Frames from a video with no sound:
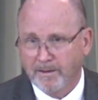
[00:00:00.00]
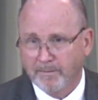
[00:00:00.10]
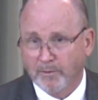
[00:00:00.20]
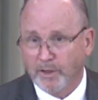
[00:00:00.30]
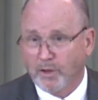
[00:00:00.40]

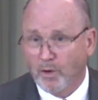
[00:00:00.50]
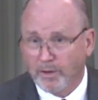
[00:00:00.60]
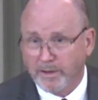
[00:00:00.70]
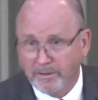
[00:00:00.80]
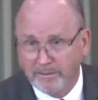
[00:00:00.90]
but
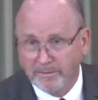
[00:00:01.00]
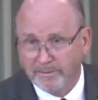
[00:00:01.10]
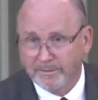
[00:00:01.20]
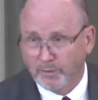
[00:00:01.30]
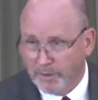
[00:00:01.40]
recorded
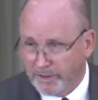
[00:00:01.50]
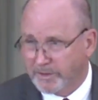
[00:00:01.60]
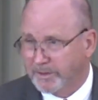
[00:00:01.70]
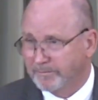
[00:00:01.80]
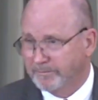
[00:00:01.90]
the
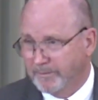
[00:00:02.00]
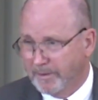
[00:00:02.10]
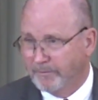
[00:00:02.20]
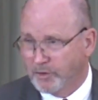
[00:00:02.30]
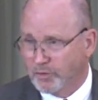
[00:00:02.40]
wisdom
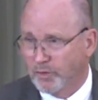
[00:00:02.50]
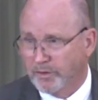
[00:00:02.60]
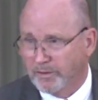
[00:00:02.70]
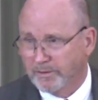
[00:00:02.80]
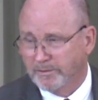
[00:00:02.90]
of this
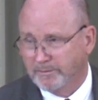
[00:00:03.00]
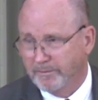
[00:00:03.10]
world